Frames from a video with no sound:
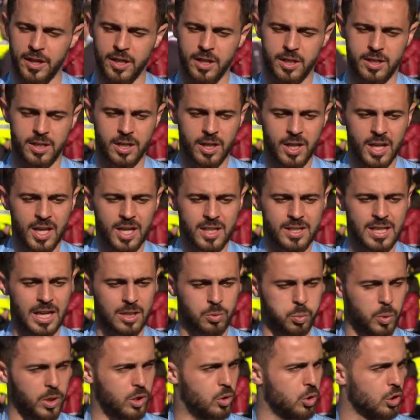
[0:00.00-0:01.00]
think
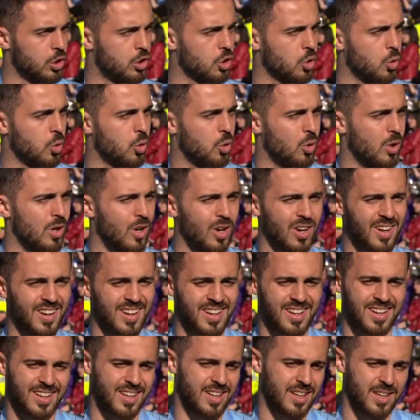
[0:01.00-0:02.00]
that we could do
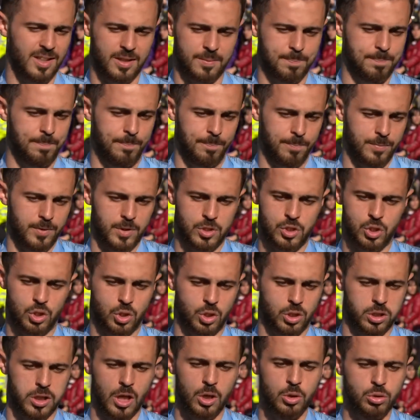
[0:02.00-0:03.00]

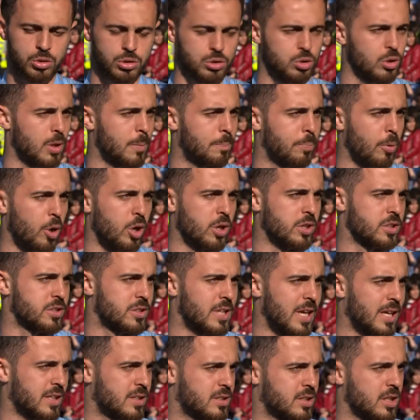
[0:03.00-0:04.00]
close to the
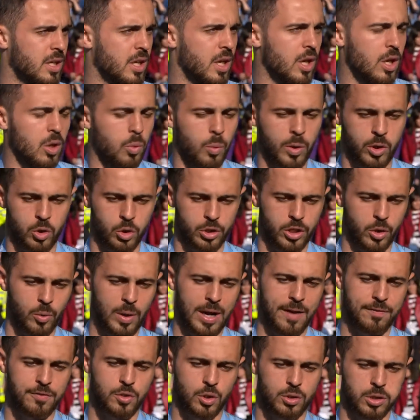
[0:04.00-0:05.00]
points that we could
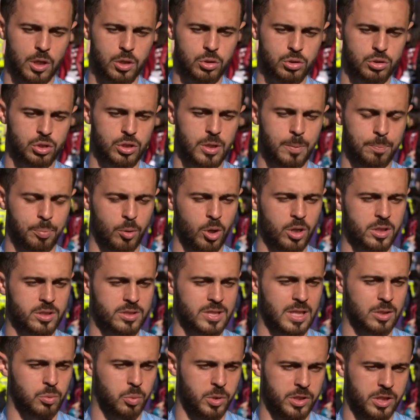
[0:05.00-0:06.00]
arrive to close to the
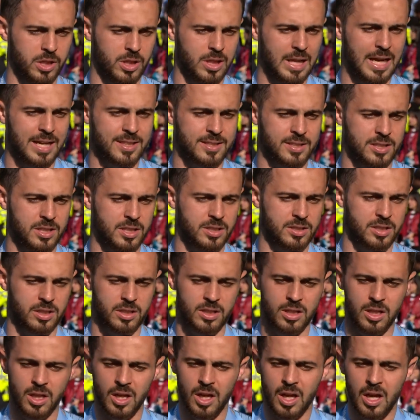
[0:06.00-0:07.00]
points that we did last
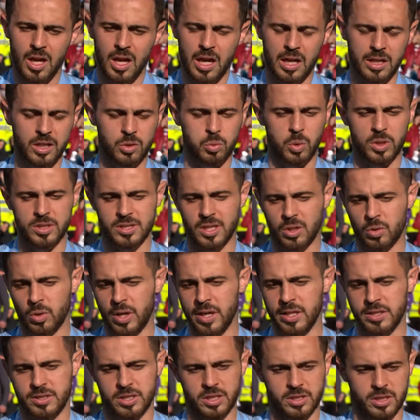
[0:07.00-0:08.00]
season, and it was a
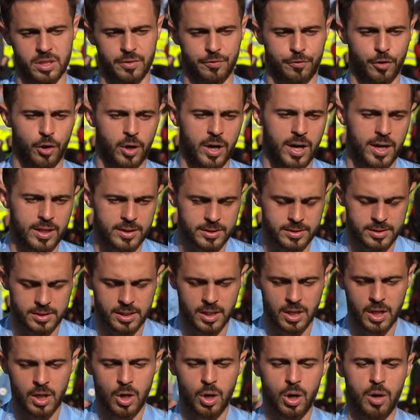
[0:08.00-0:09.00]
great season for us.
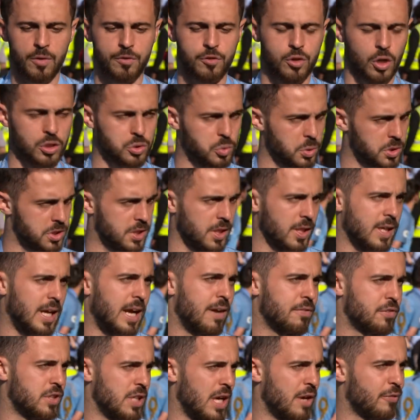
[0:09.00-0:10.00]
Of course, we still
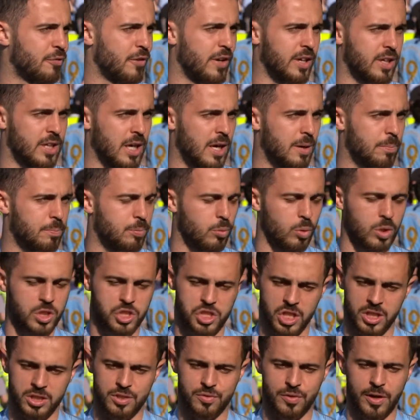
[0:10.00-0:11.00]
have the FA Cup,
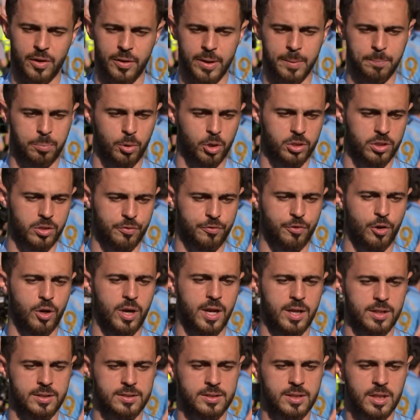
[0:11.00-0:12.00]
which is very important
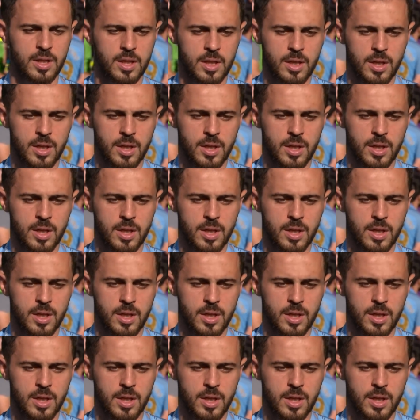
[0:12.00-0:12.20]
for us,